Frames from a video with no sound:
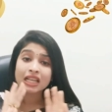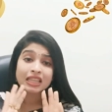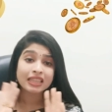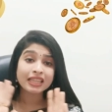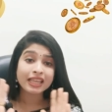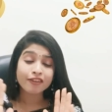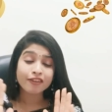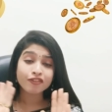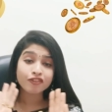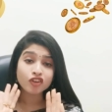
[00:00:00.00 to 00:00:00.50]

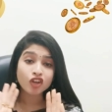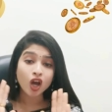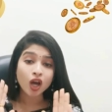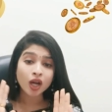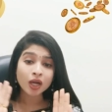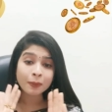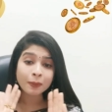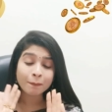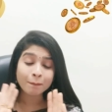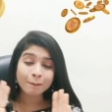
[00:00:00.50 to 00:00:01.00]
They have
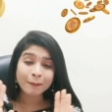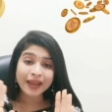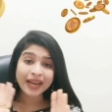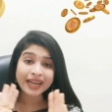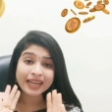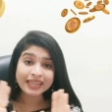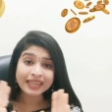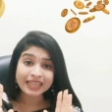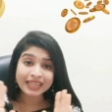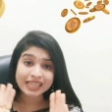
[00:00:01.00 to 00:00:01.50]
not
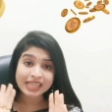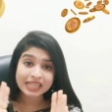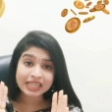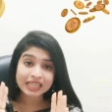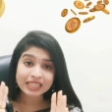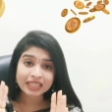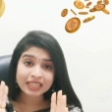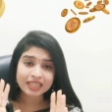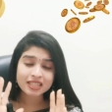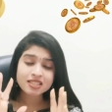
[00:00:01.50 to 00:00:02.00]
made it a
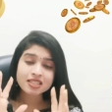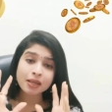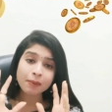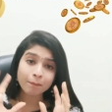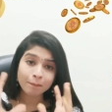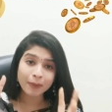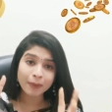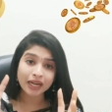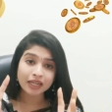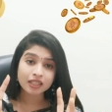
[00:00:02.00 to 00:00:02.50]
legal
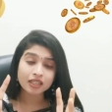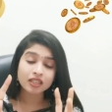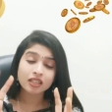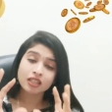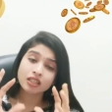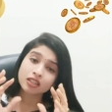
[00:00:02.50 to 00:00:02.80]
currency, but